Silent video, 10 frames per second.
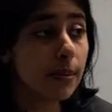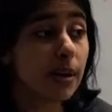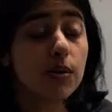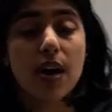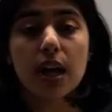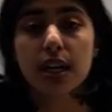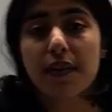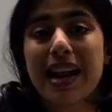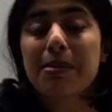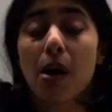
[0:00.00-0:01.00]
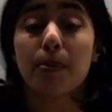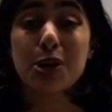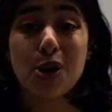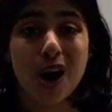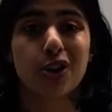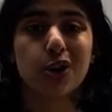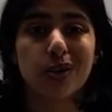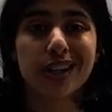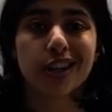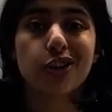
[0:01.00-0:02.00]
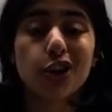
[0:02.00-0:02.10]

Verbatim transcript: But in reality, if any problem you know how to do it,